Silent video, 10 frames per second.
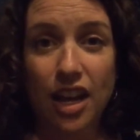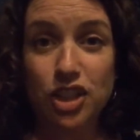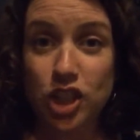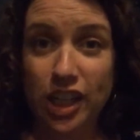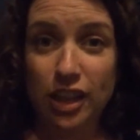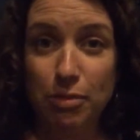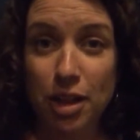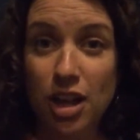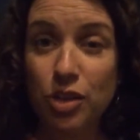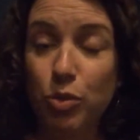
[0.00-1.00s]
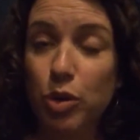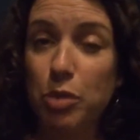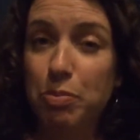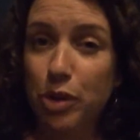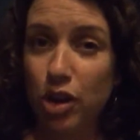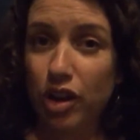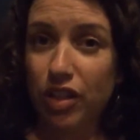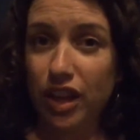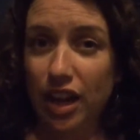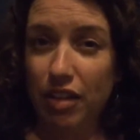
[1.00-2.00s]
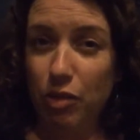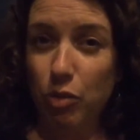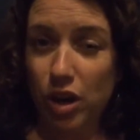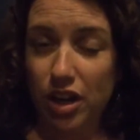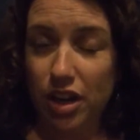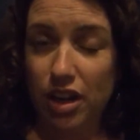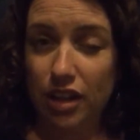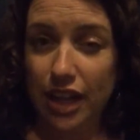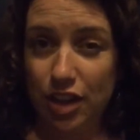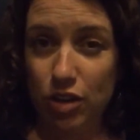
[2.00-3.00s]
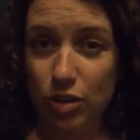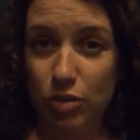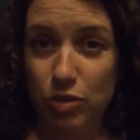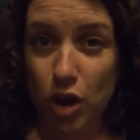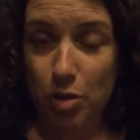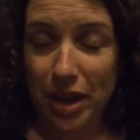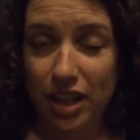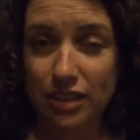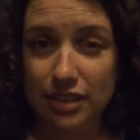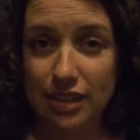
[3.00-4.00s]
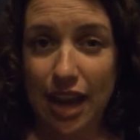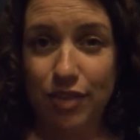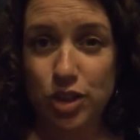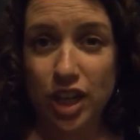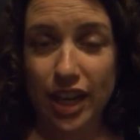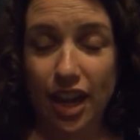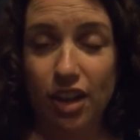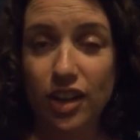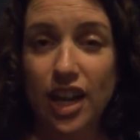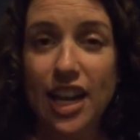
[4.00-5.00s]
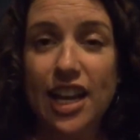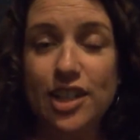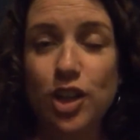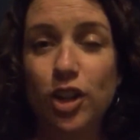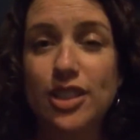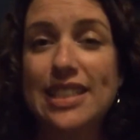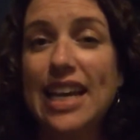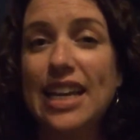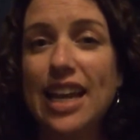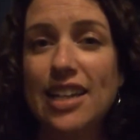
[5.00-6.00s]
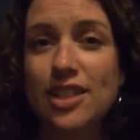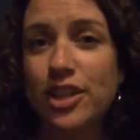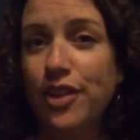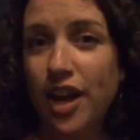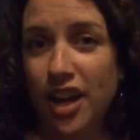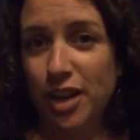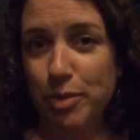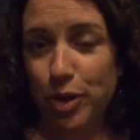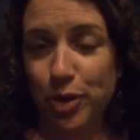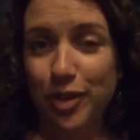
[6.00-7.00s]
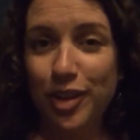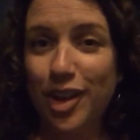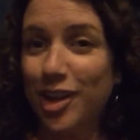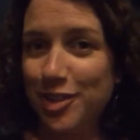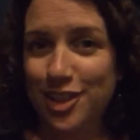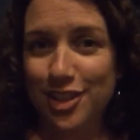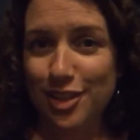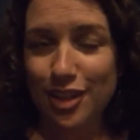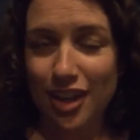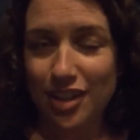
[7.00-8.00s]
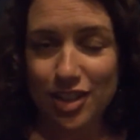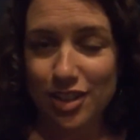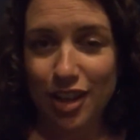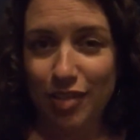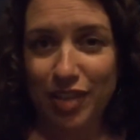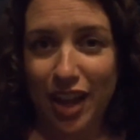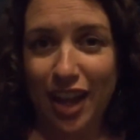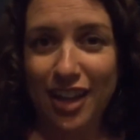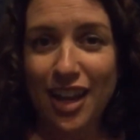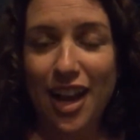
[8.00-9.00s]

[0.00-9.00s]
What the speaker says: Shannon LeBlanc, wrote a book that I want to let you know about and have you check out. It's called Say Yes to the Honeymoon, which is, I just love that.